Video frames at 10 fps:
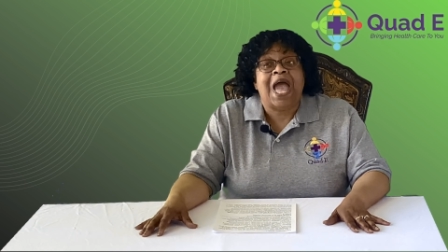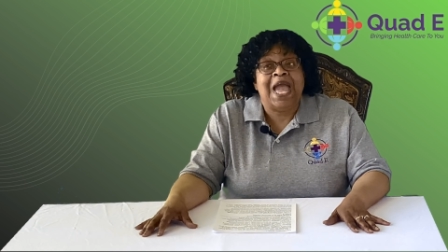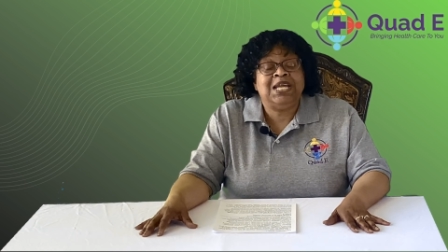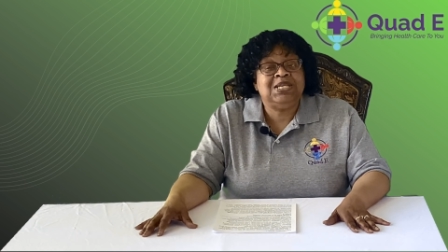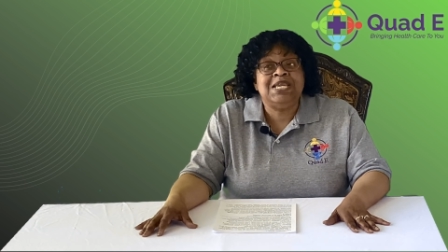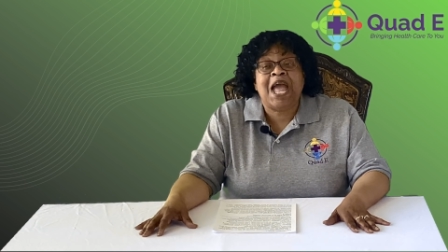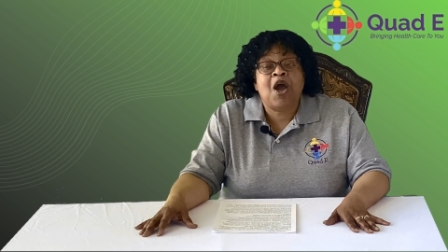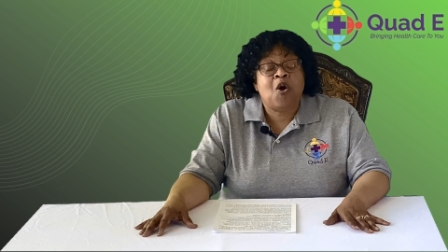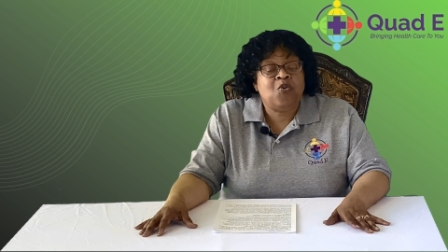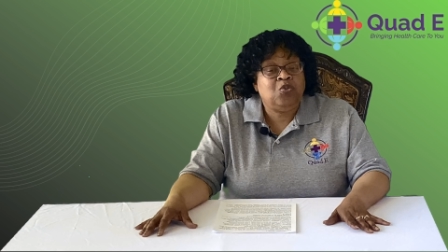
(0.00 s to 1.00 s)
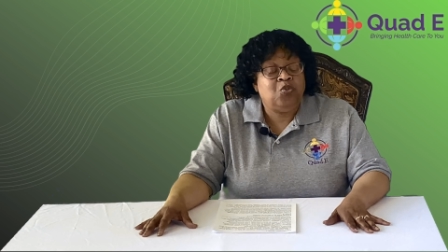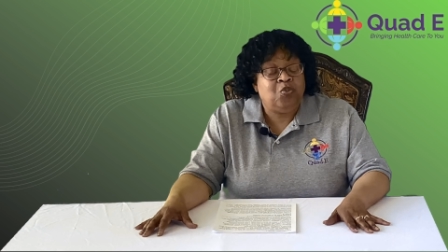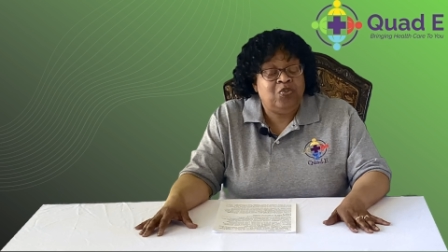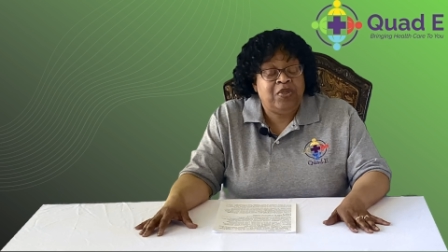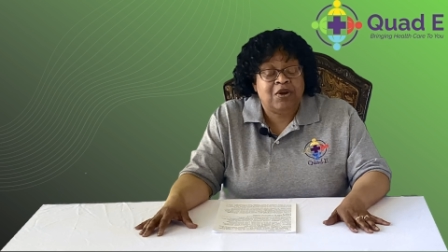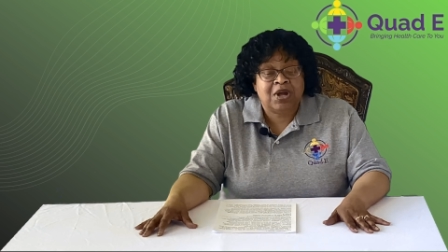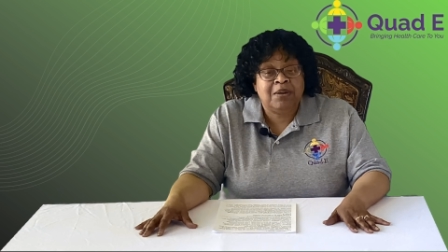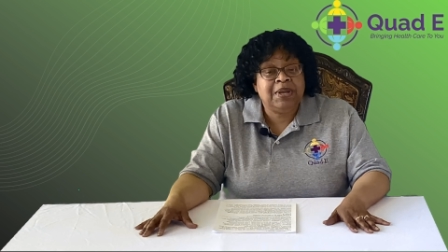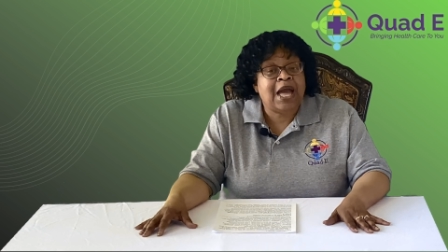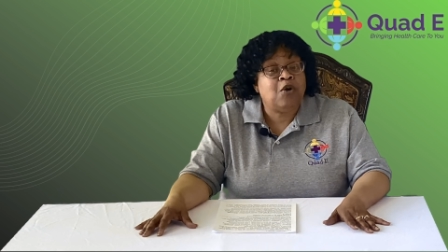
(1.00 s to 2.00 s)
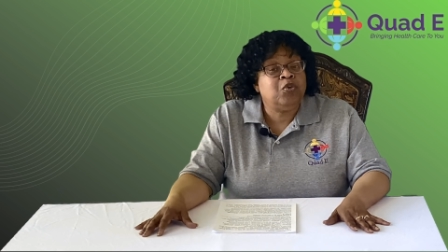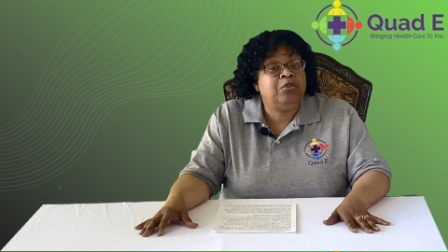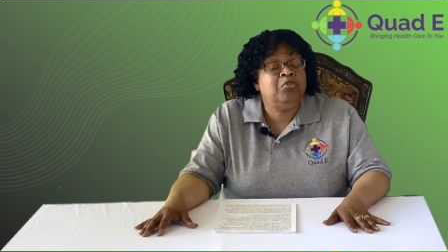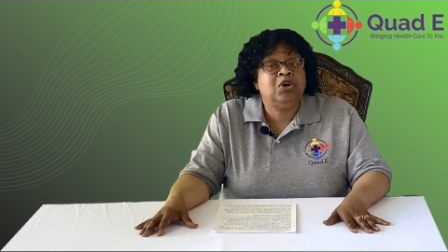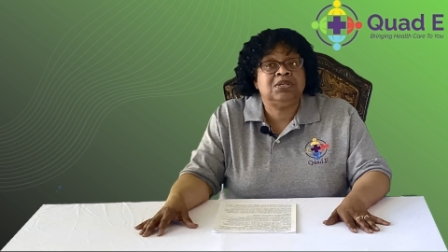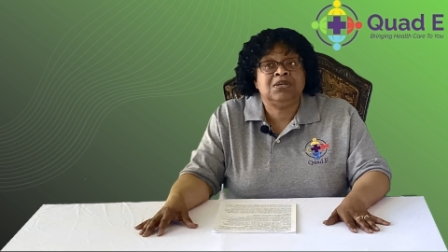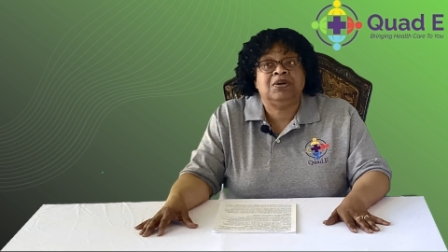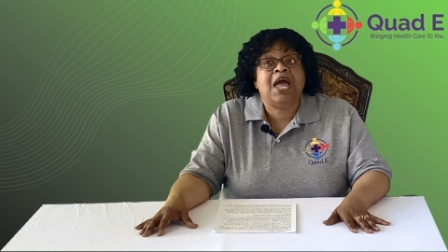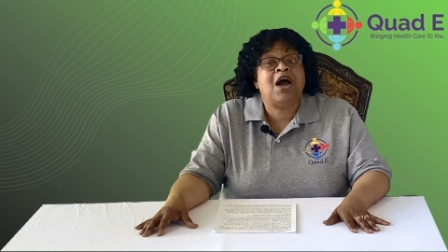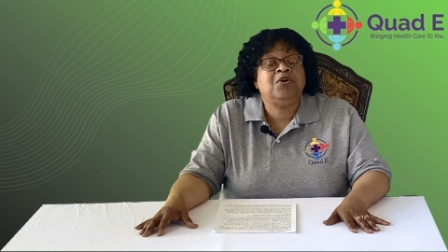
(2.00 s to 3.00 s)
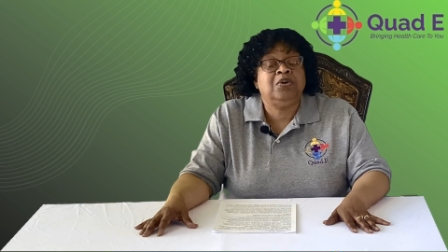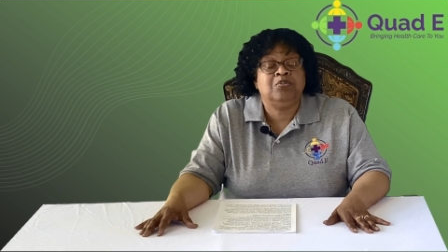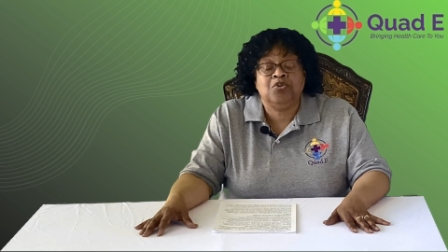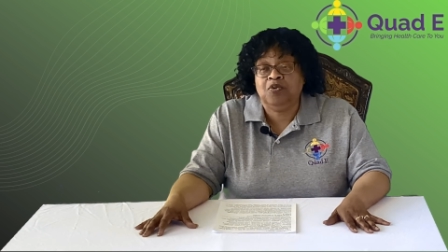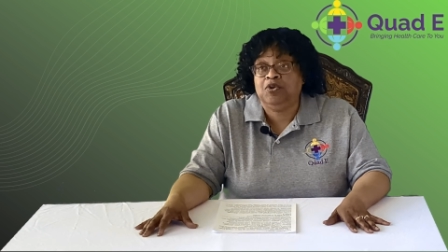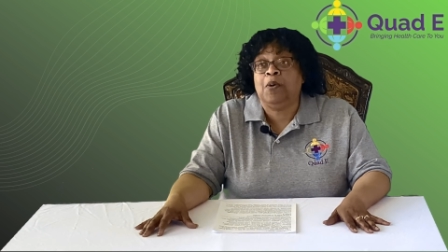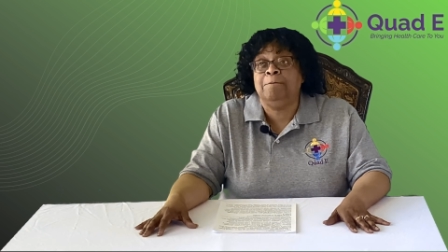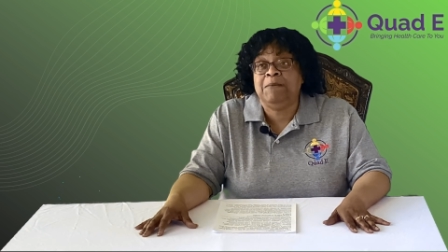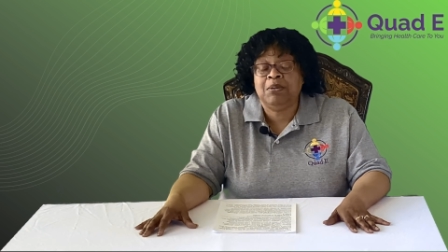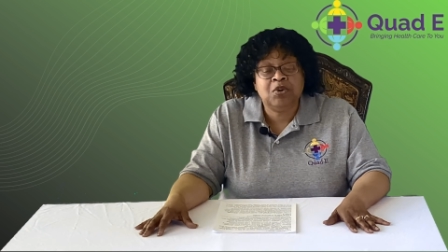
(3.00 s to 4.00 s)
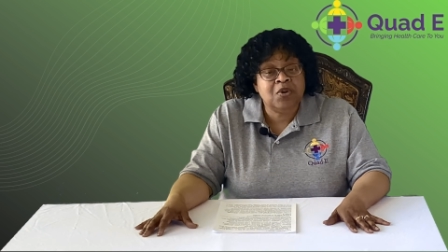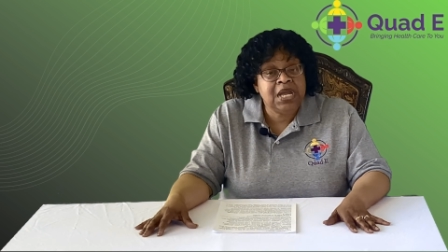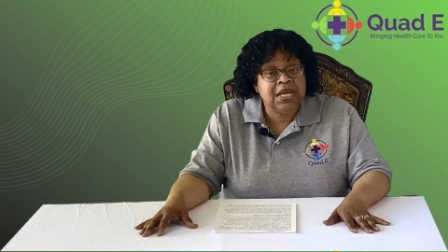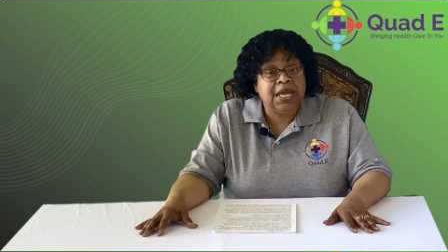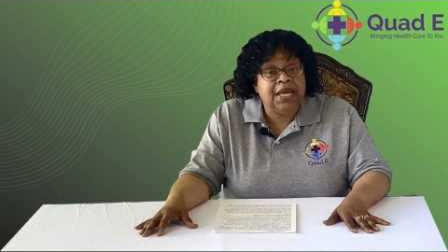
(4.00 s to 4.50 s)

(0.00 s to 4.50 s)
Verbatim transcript: And now they are coming out with books on how to improve your memory,